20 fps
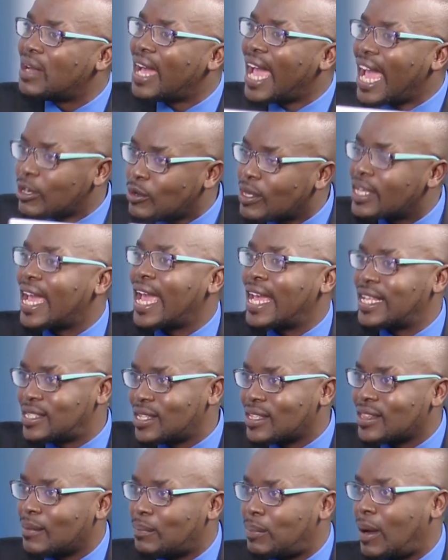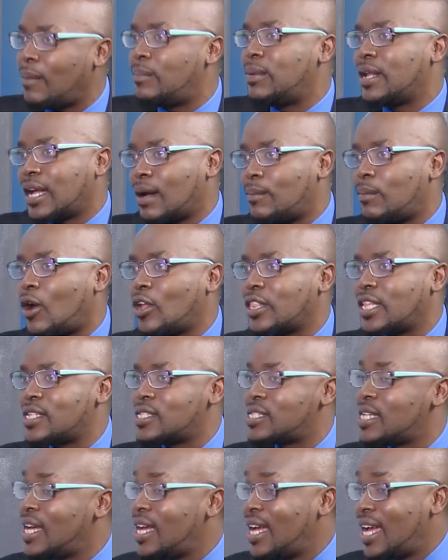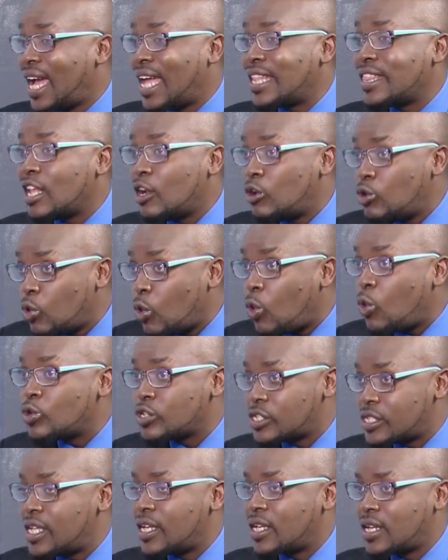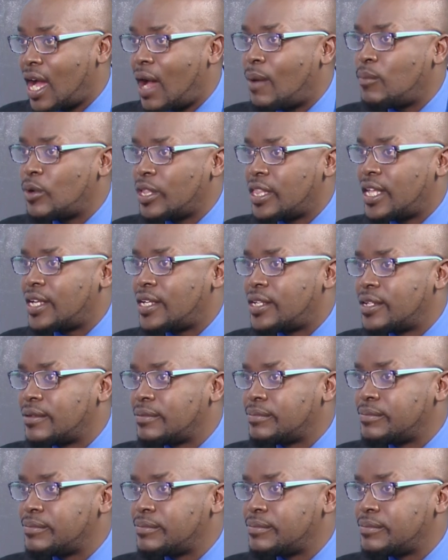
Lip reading: educating the public about this and the laws that come with it?